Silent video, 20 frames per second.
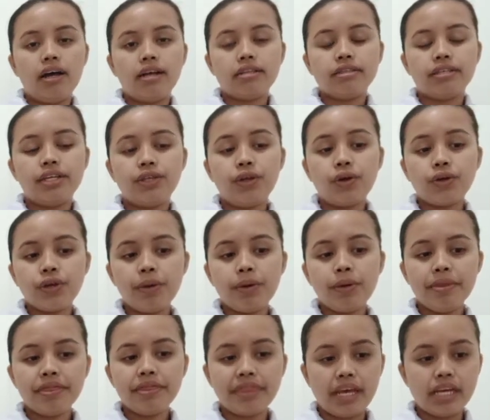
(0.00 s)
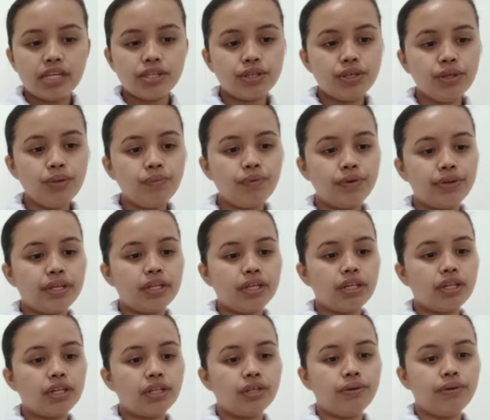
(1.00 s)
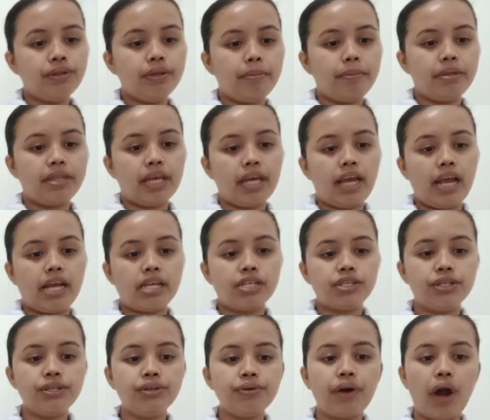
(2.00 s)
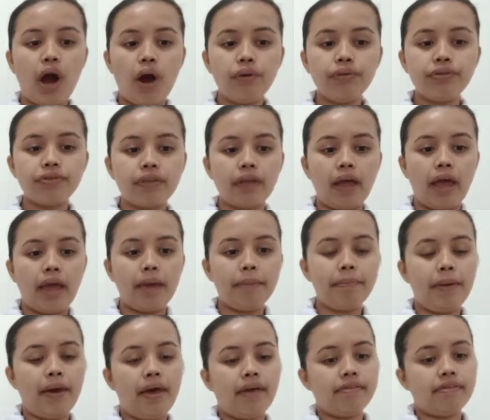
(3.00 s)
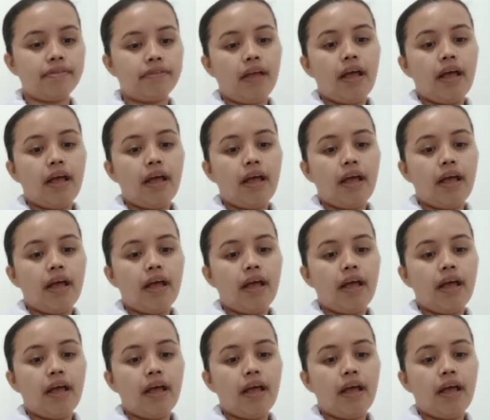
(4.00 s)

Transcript: the documentation will include the medication route, type, and